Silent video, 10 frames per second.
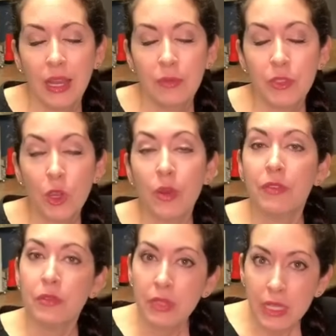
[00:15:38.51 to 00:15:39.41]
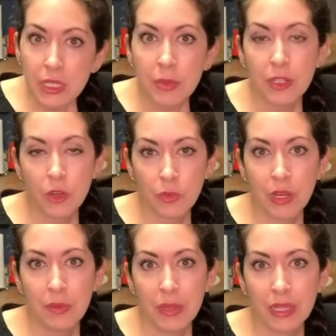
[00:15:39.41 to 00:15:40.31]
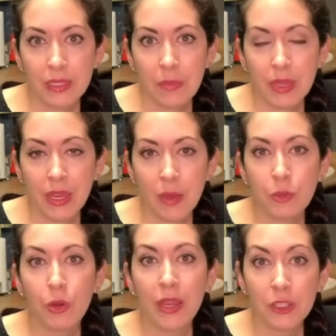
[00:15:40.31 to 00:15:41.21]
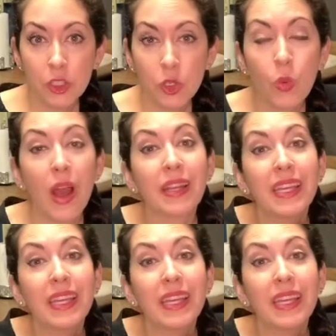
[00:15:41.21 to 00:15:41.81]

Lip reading: So if you need to bend over and pick something up, try to squat,